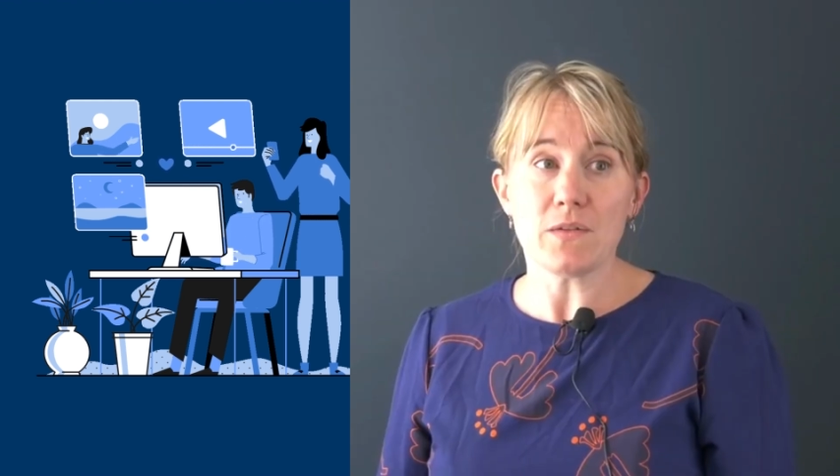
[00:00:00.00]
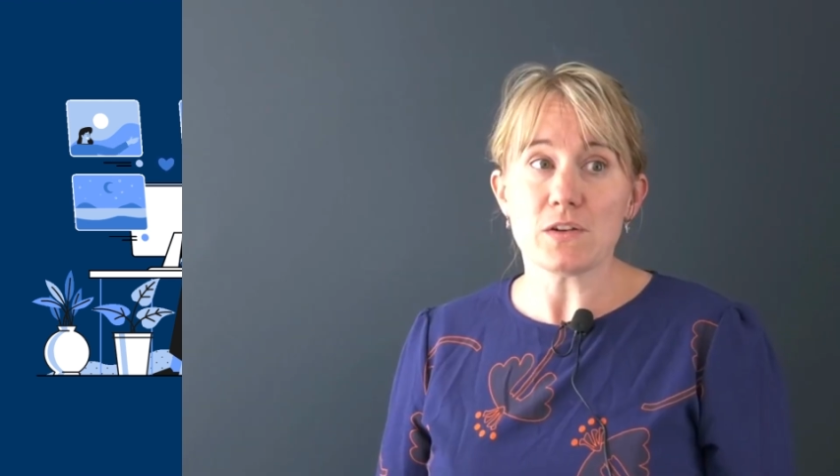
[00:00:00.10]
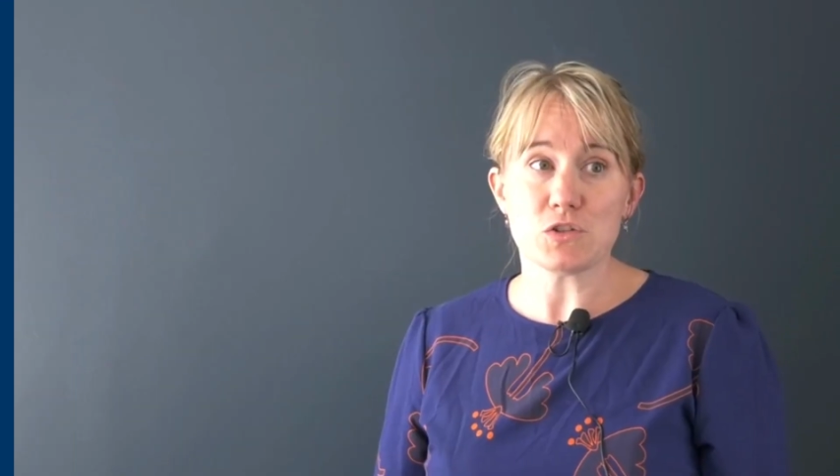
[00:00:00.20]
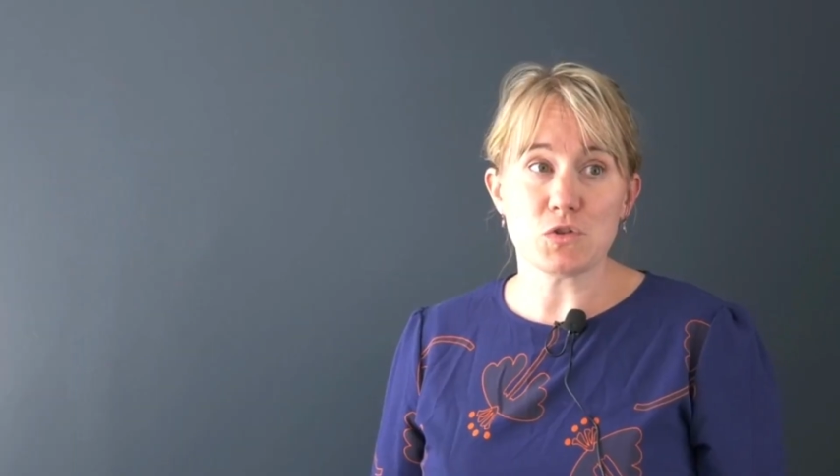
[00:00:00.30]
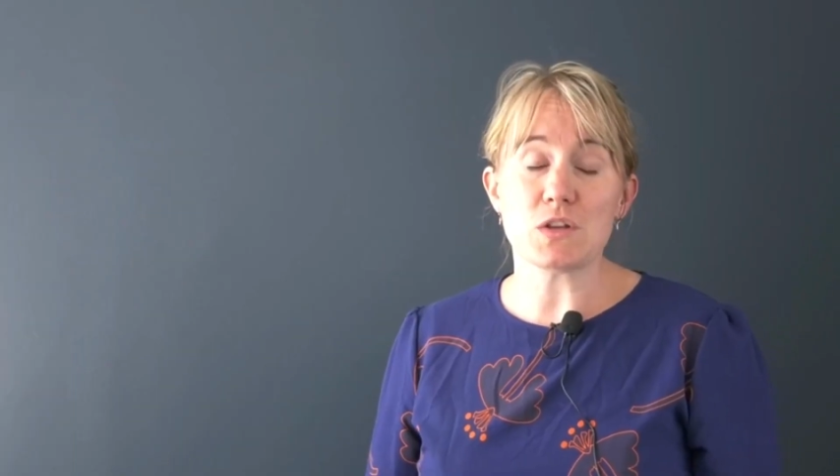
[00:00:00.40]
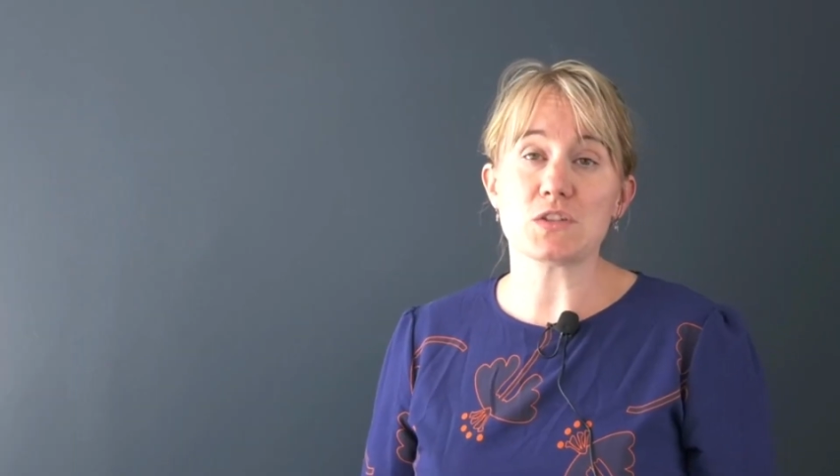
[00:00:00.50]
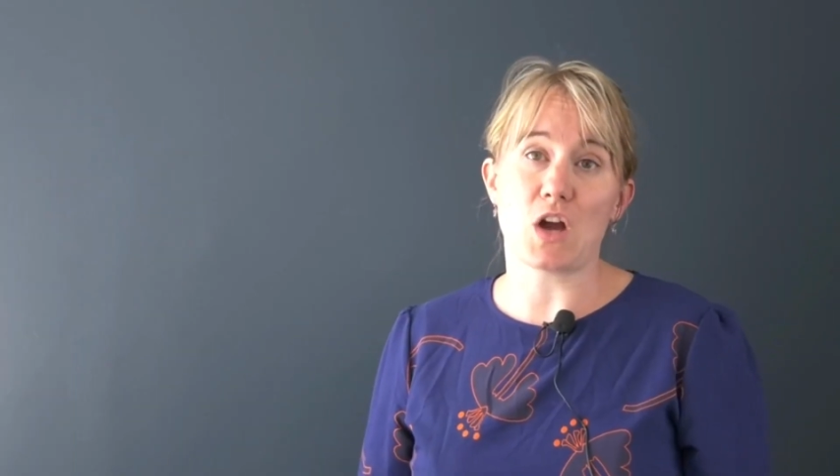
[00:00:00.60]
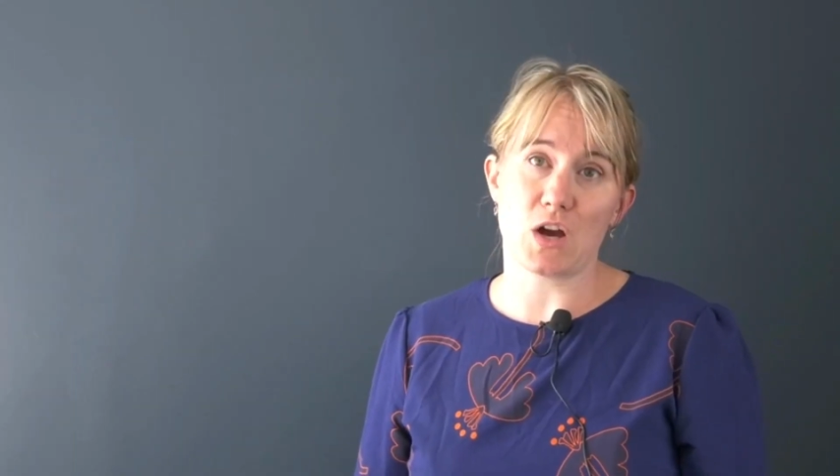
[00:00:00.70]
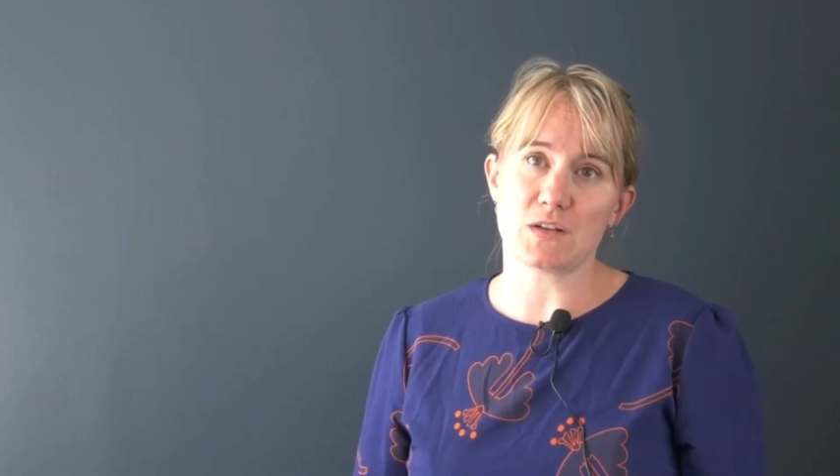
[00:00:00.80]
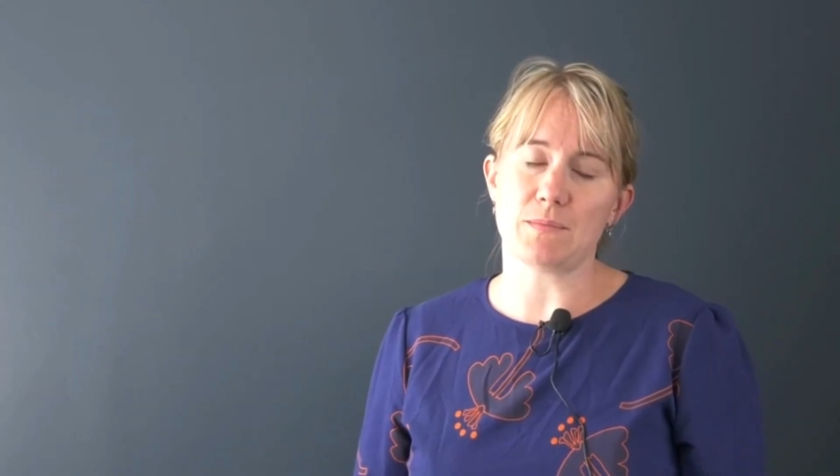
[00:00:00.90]
of our students
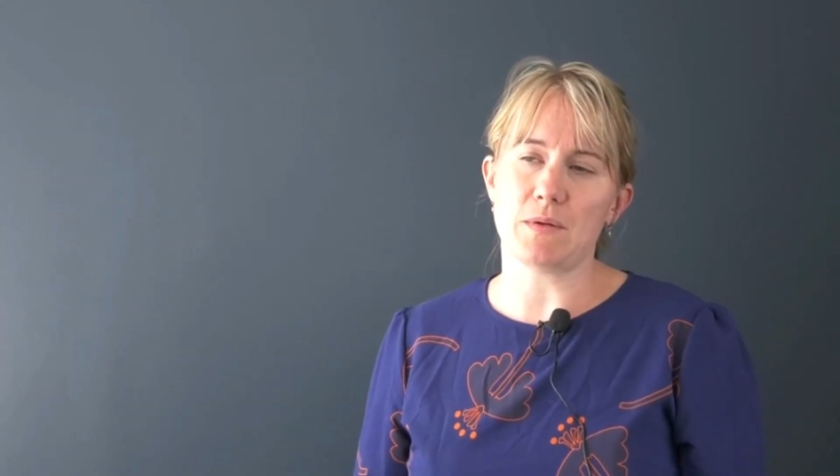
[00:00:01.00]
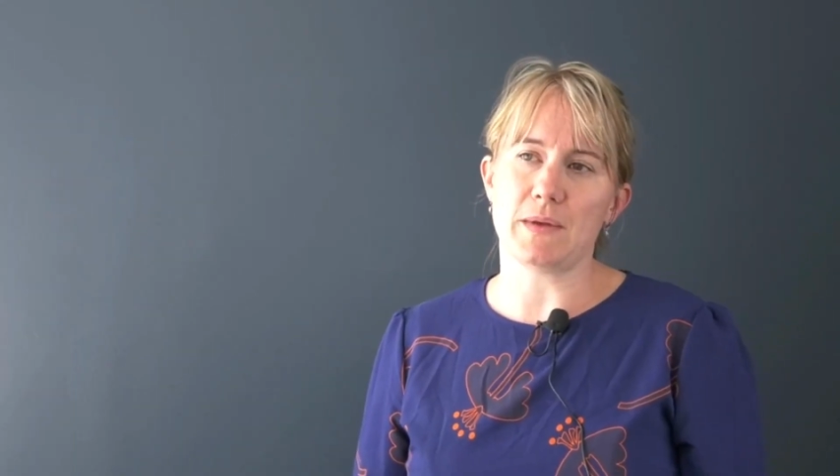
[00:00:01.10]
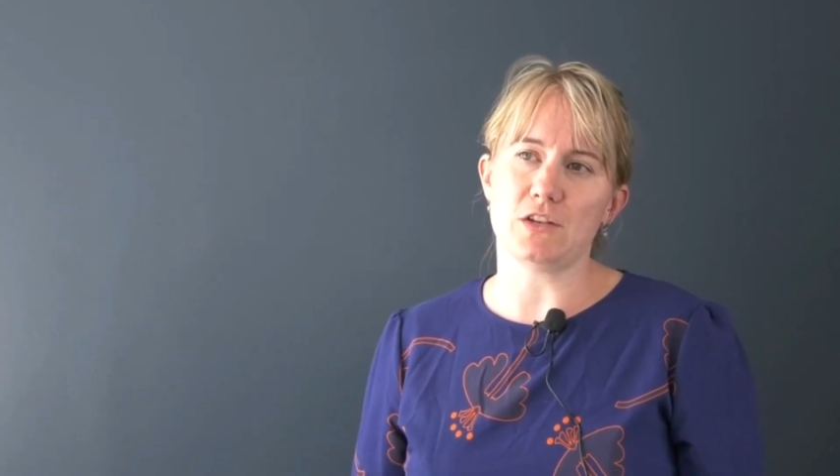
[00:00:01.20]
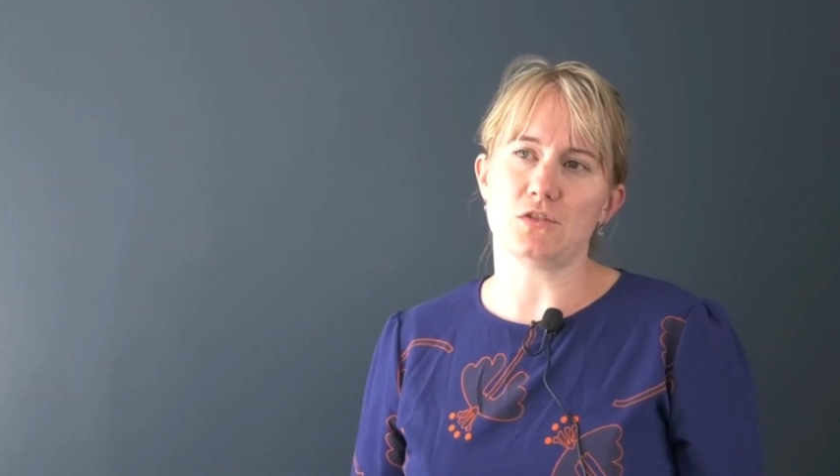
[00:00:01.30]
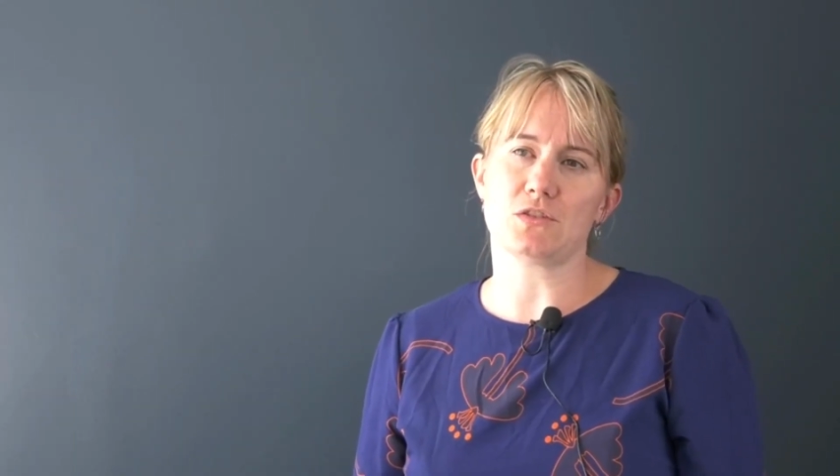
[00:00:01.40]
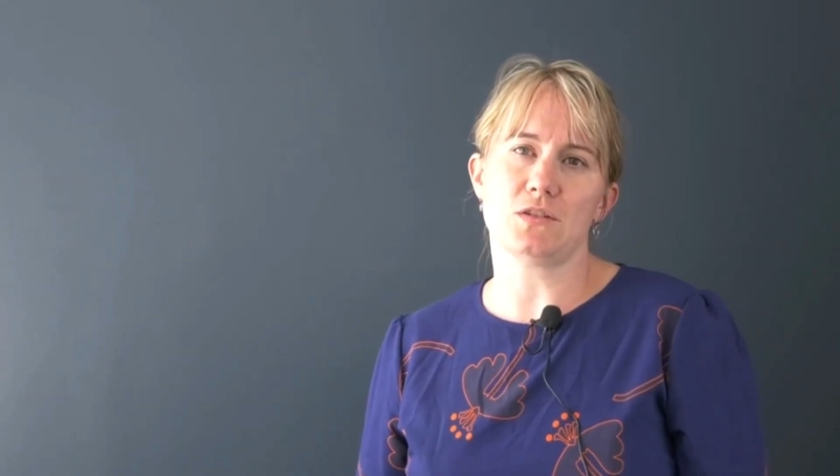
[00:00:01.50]
are double majors.